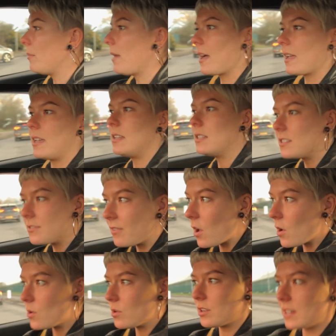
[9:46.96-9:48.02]
back into
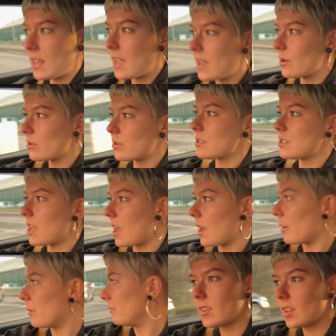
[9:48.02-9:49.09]
Vogue now,
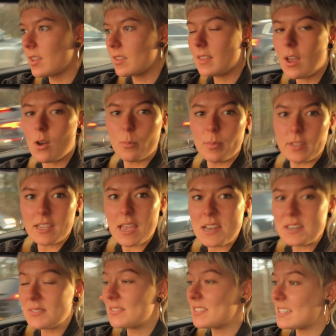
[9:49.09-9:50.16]
so that'll be the
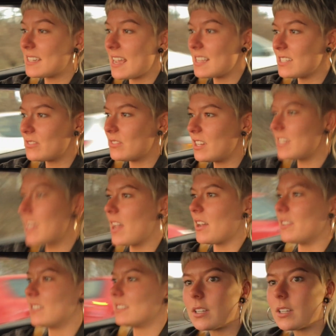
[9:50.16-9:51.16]
end of today's video.